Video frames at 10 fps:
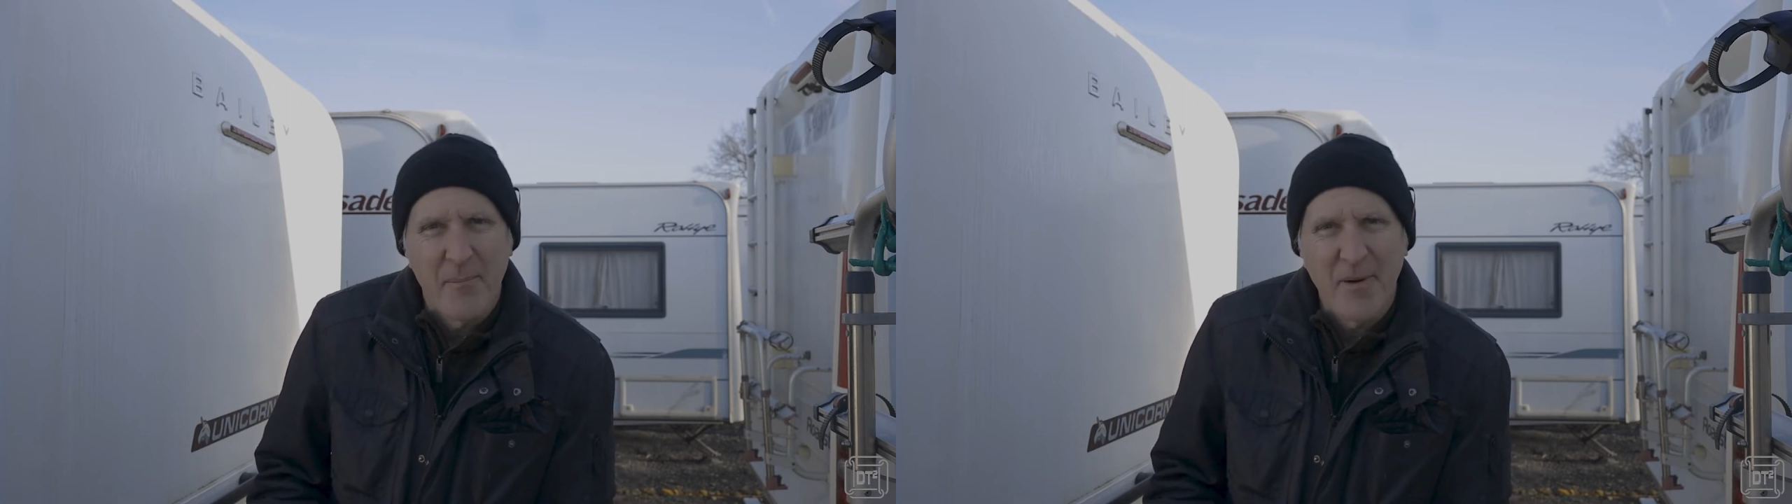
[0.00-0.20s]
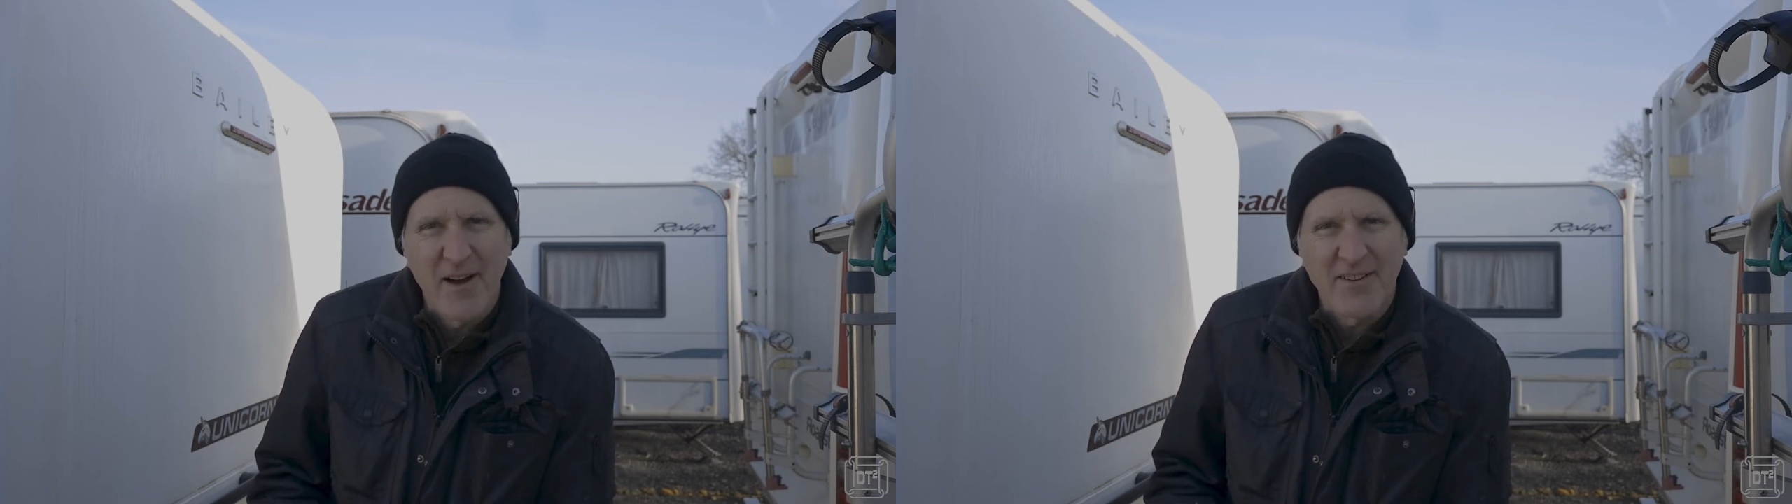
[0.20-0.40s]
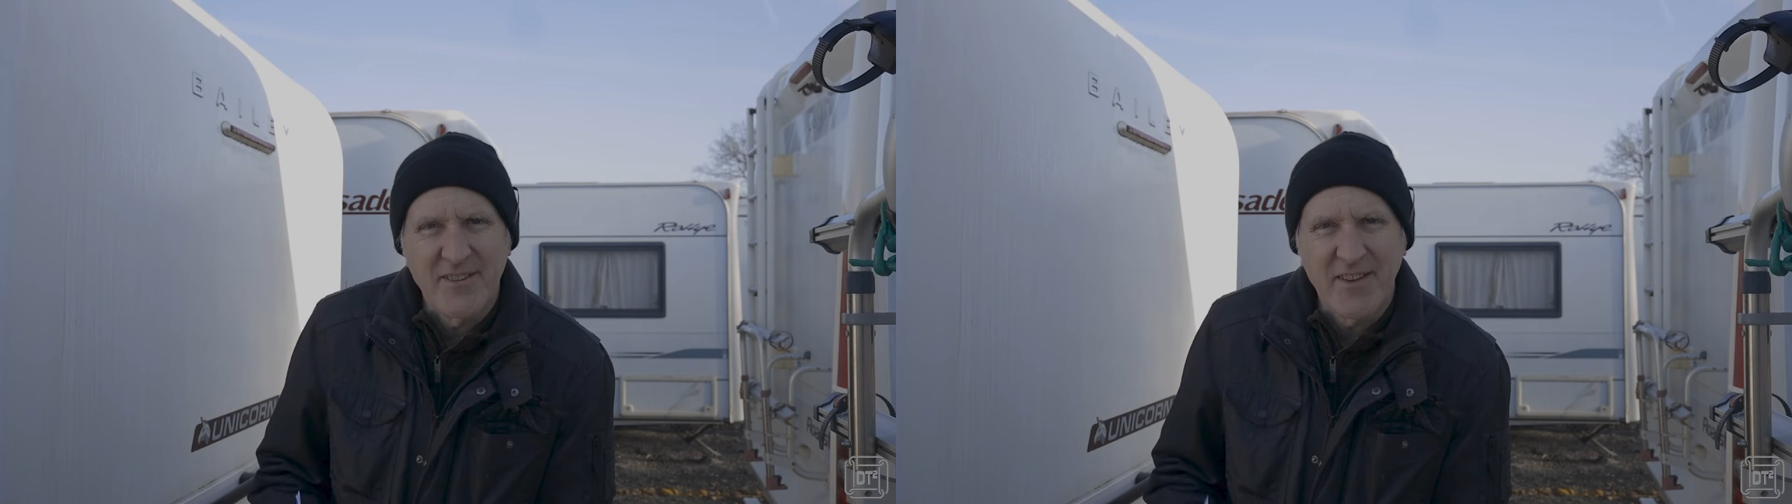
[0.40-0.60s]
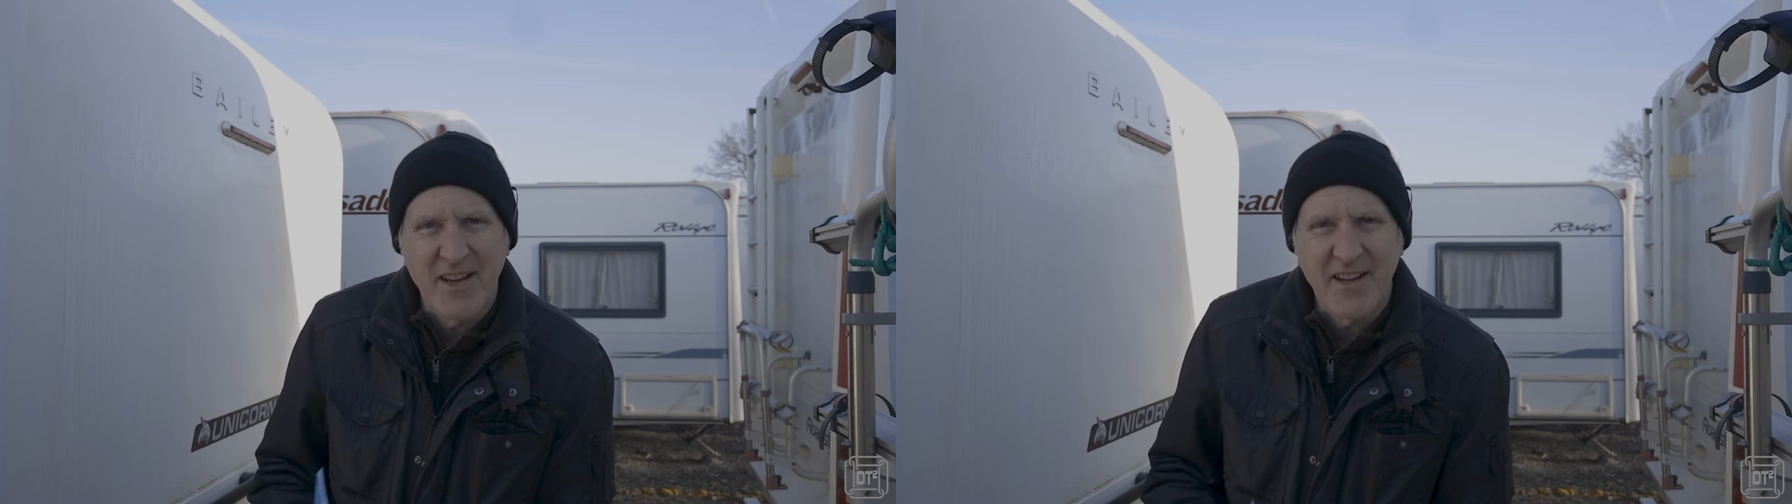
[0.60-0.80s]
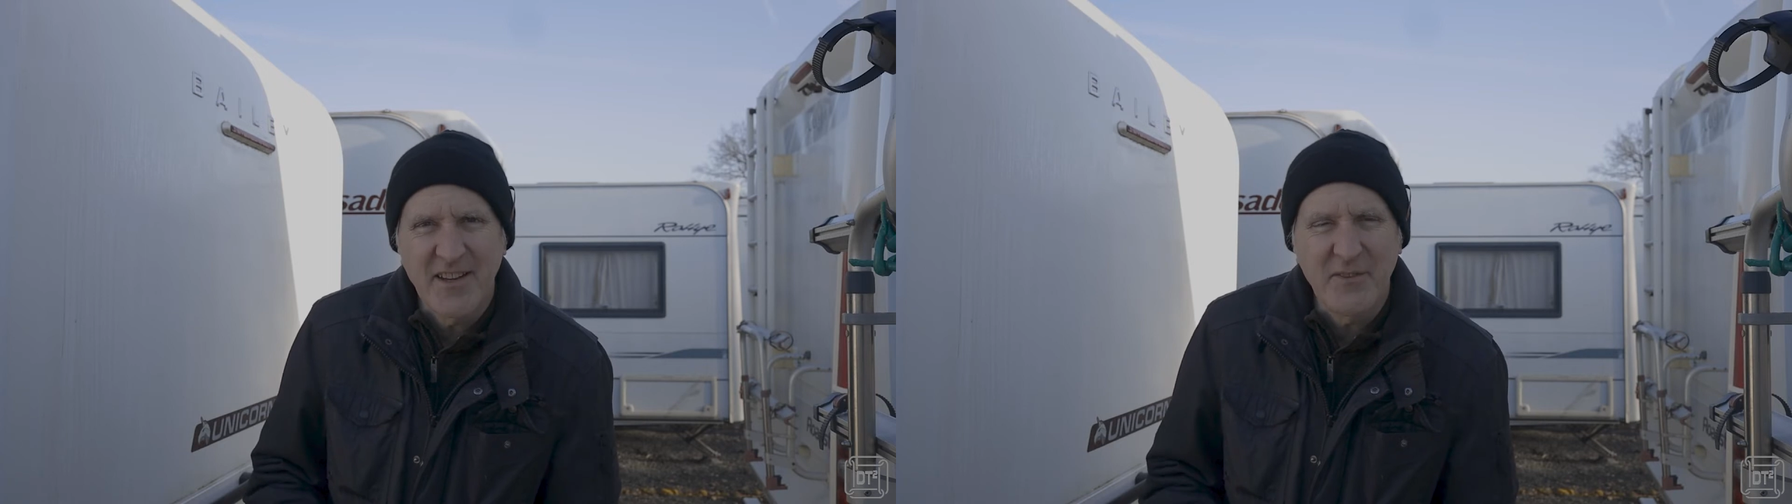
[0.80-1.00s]
but
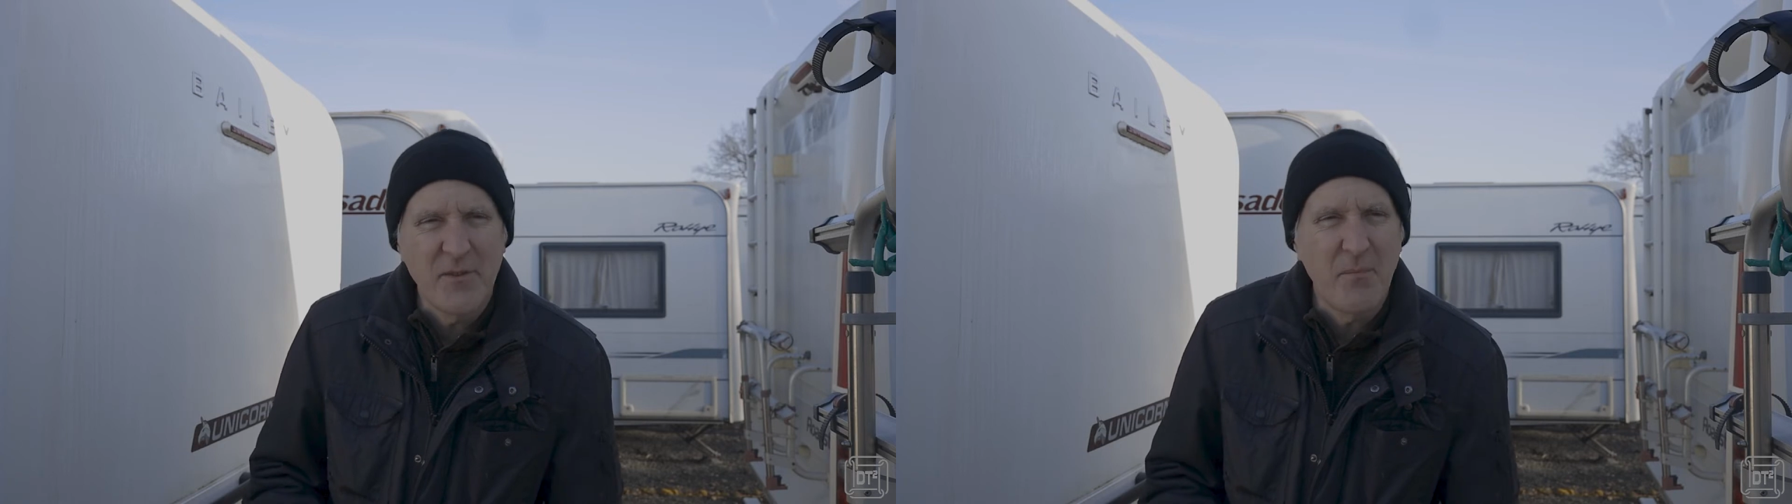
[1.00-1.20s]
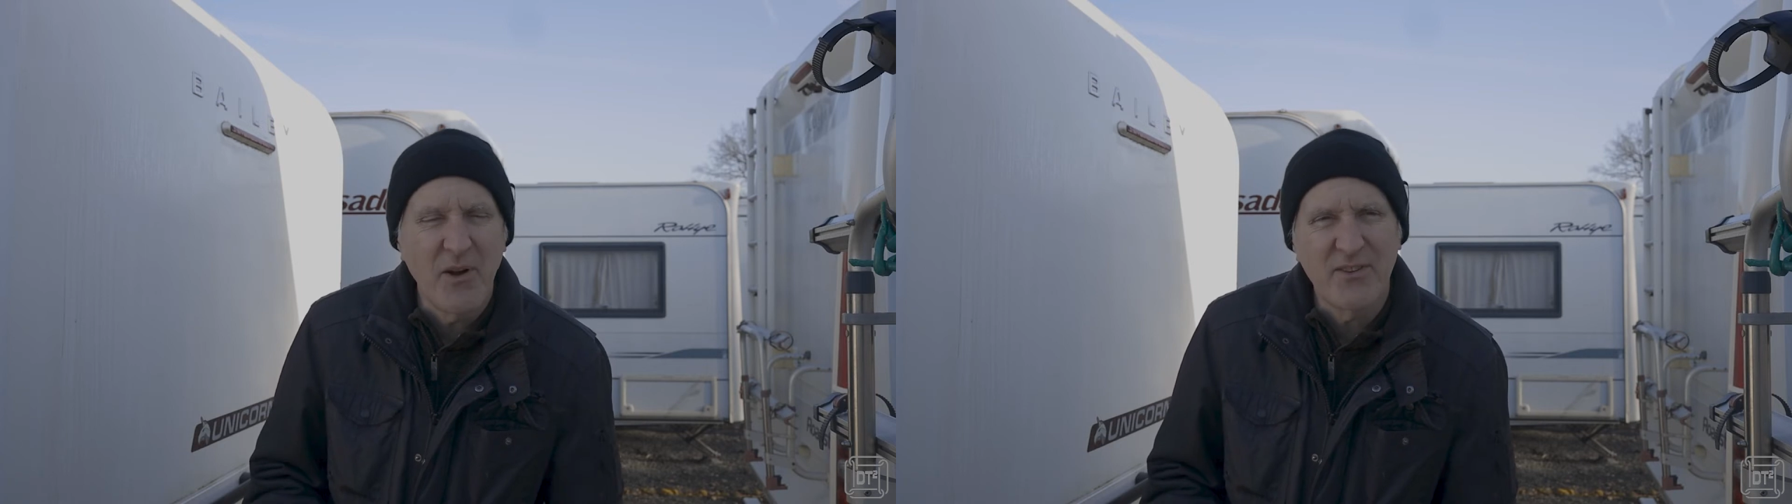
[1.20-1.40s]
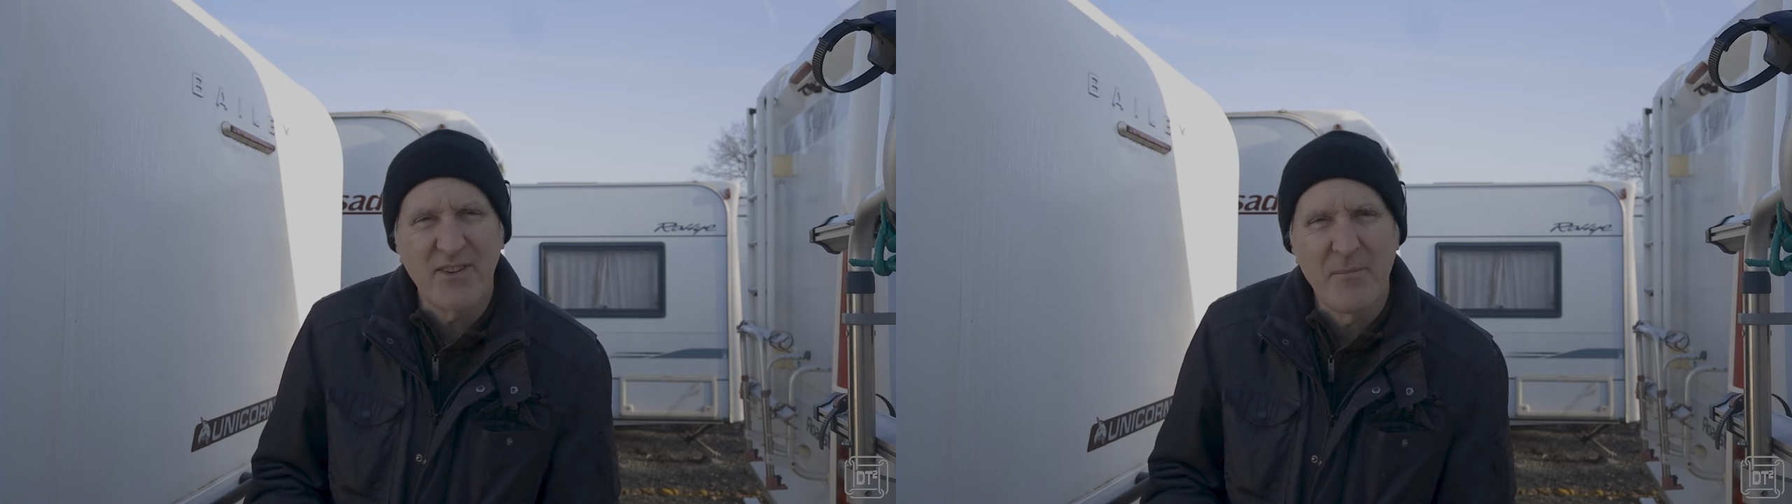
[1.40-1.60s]
I don't know if the mic's